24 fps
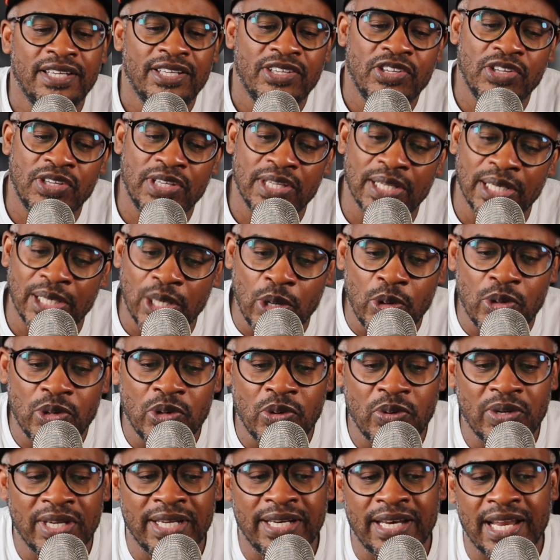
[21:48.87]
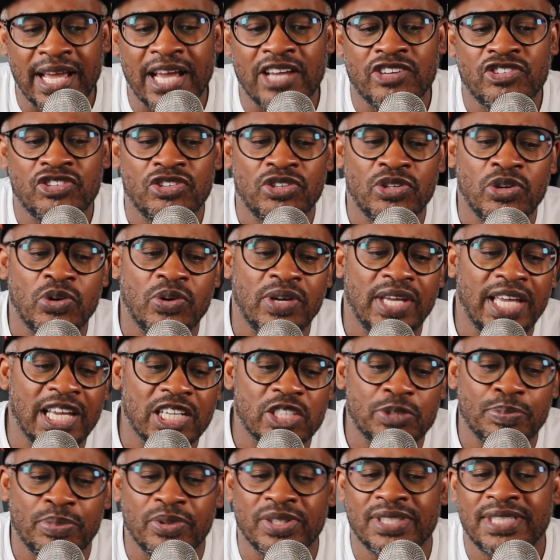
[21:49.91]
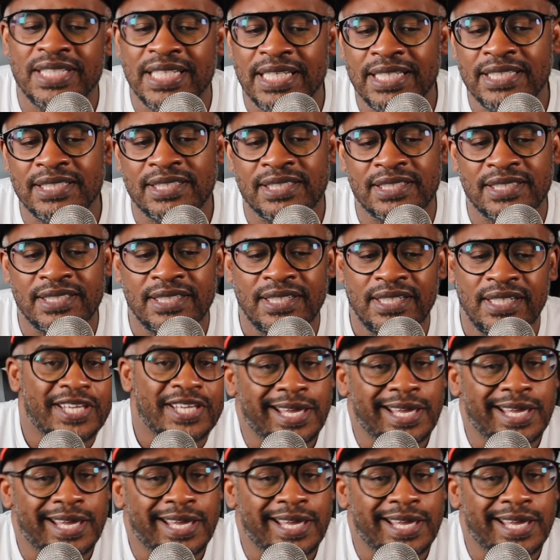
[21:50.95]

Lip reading: You get local and national expertise.